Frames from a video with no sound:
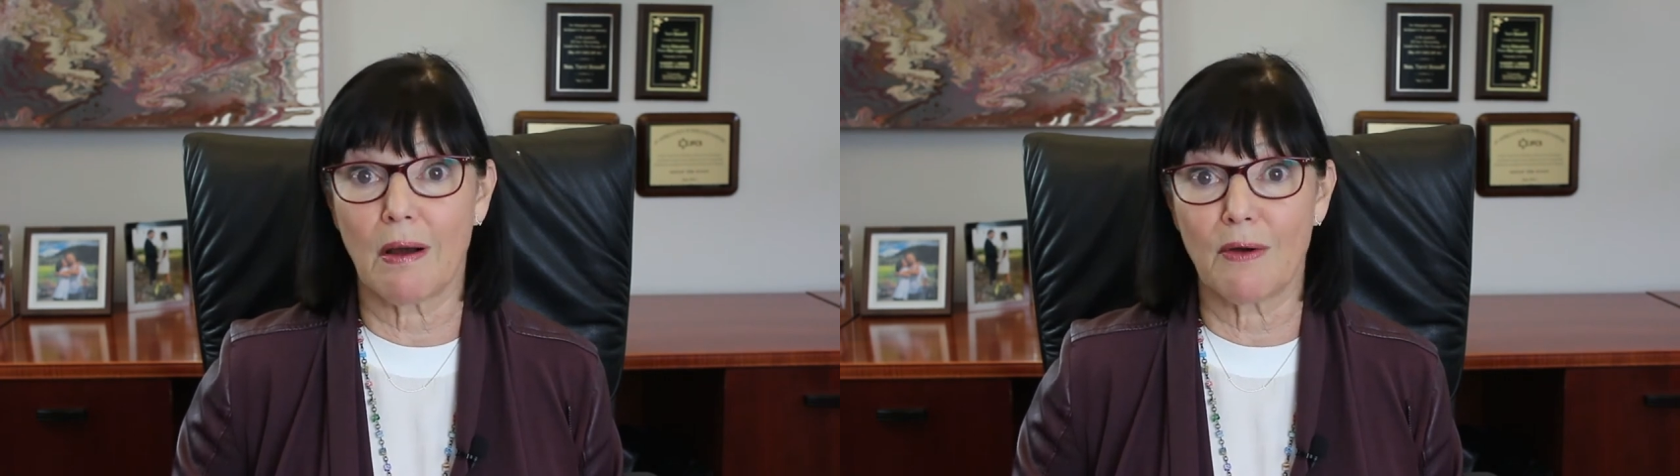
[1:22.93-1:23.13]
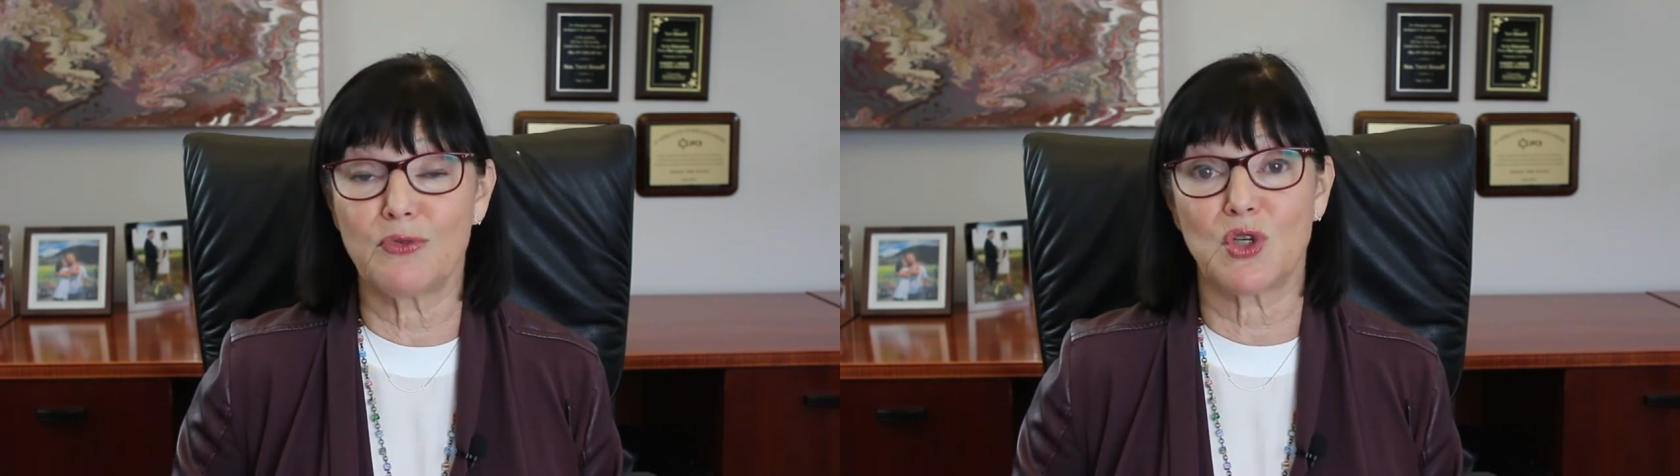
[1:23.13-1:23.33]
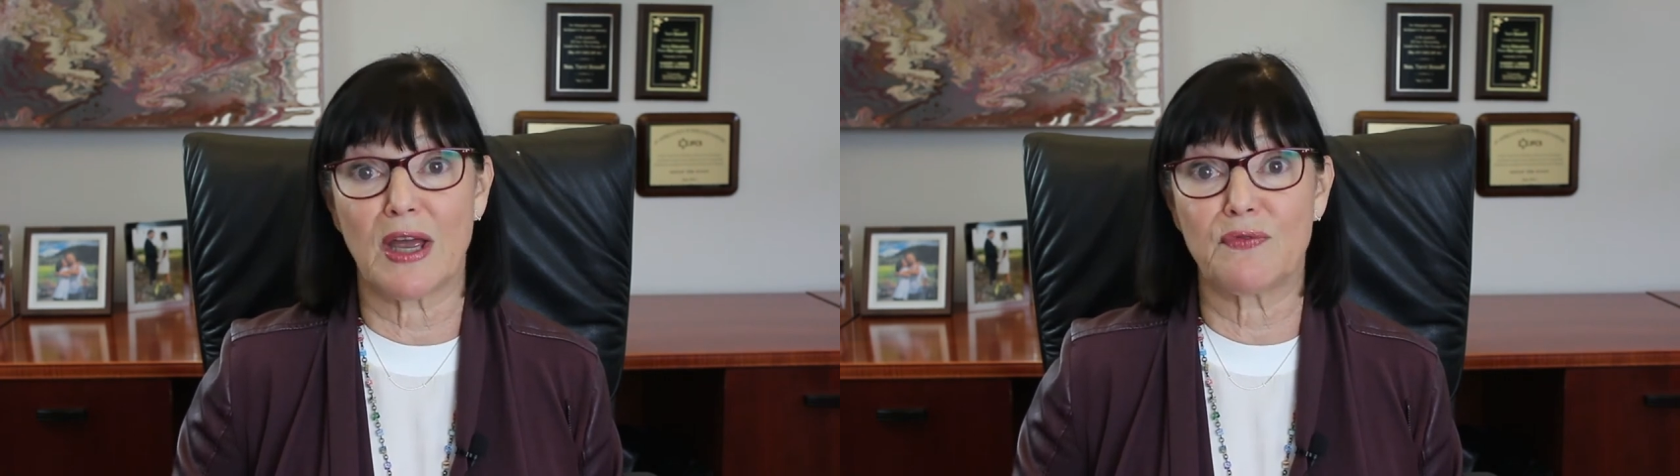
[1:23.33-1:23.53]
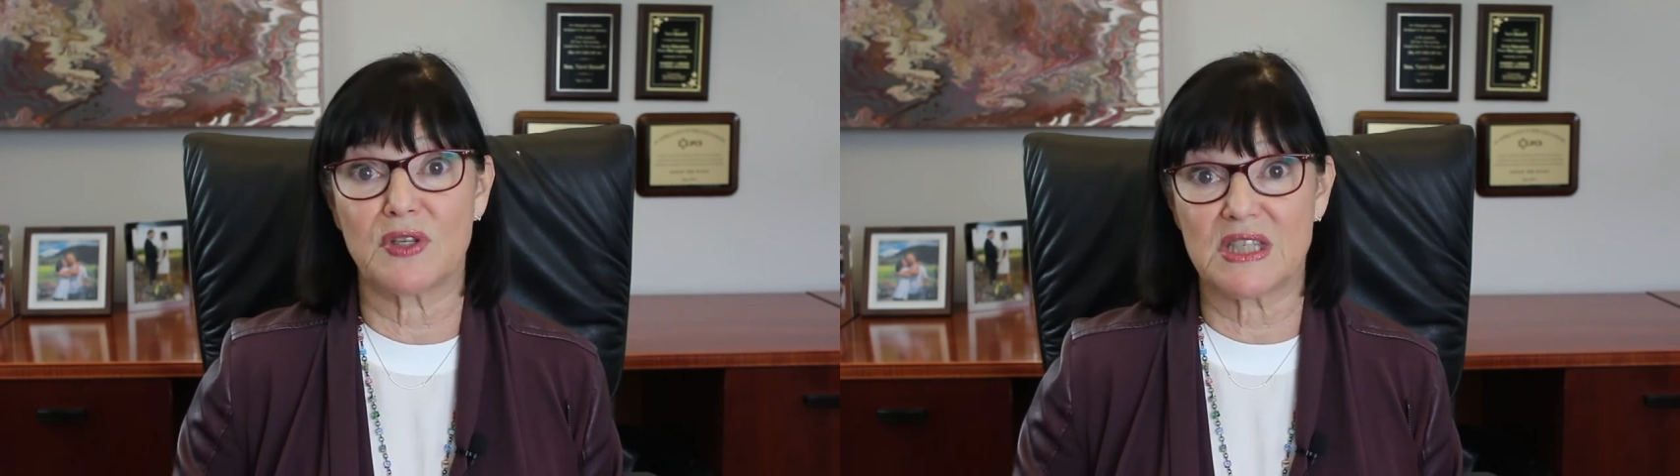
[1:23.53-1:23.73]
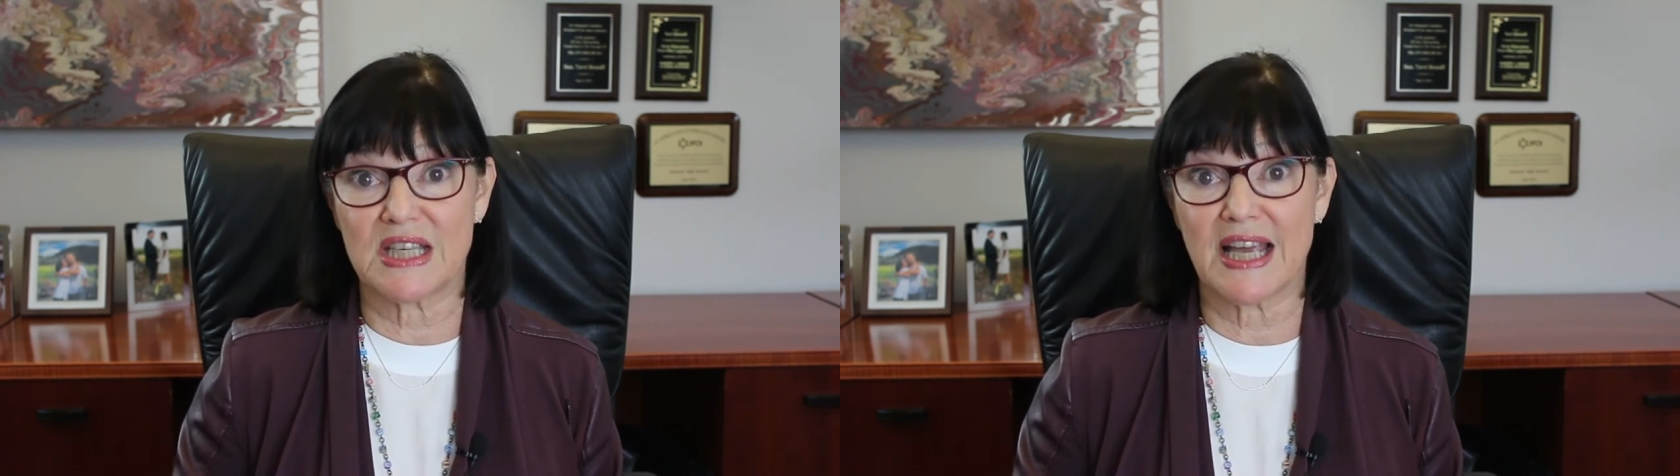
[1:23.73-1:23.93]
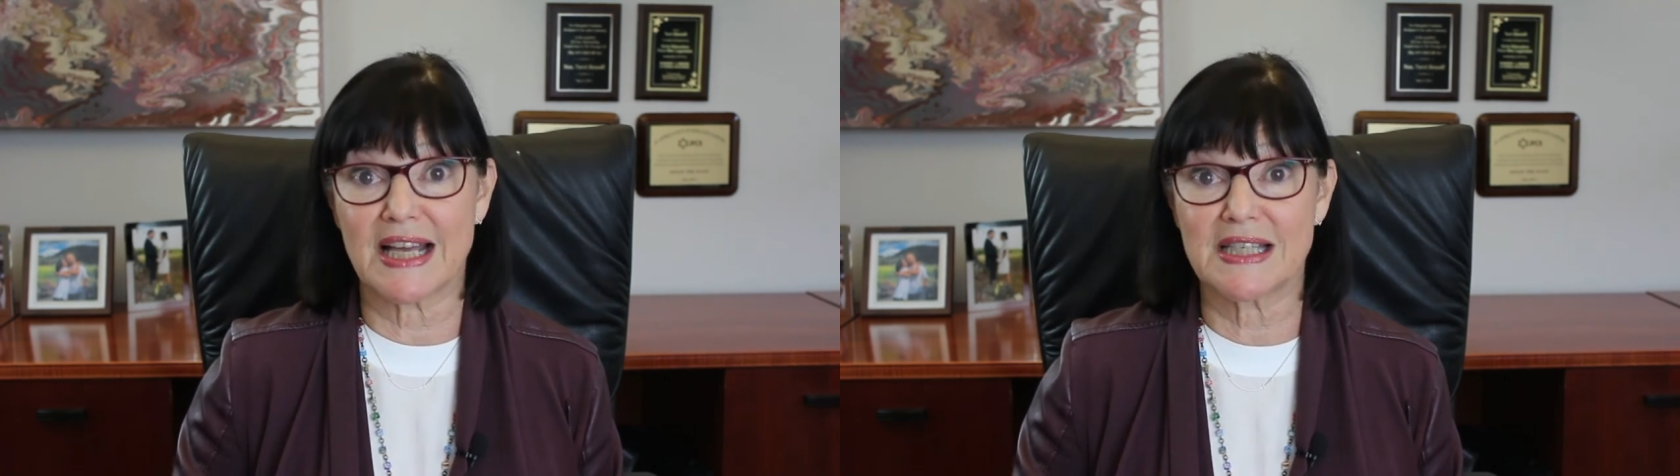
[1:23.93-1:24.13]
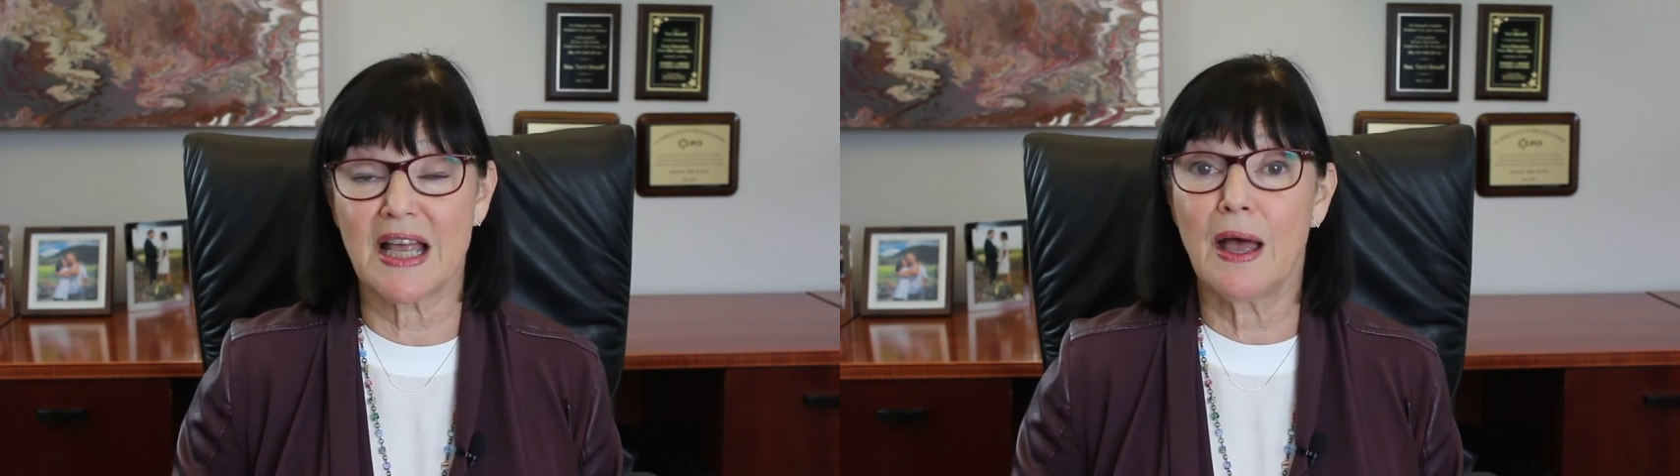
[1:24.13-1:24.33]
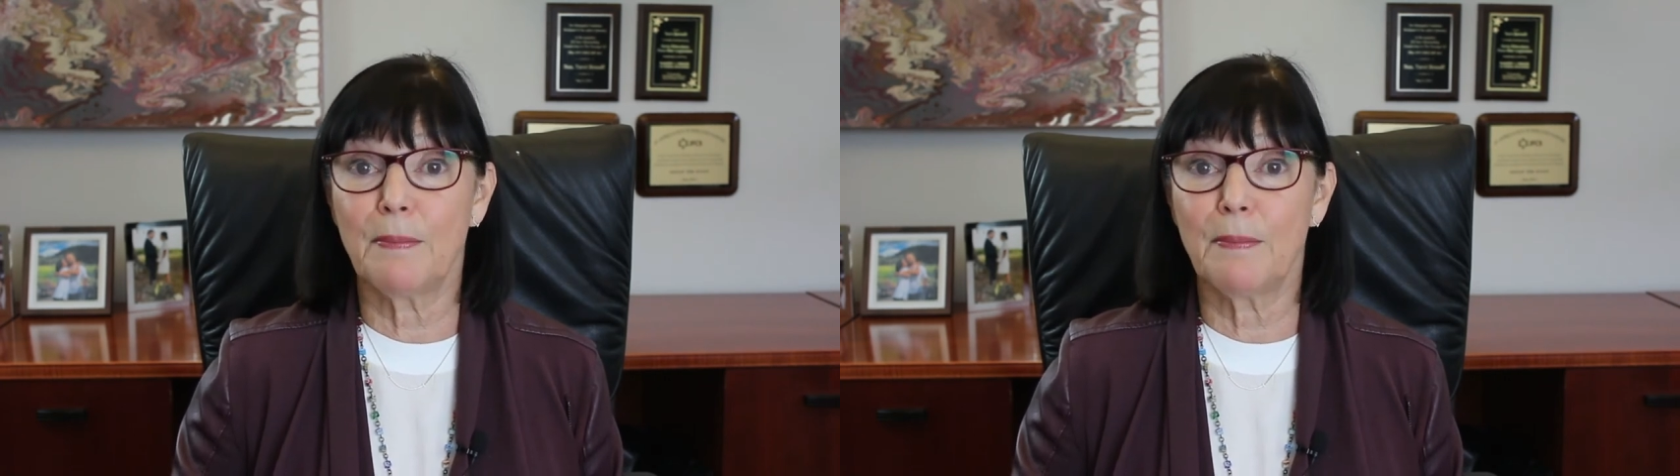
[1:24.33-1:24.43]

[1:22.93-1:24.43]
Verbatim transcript: of J F and C S,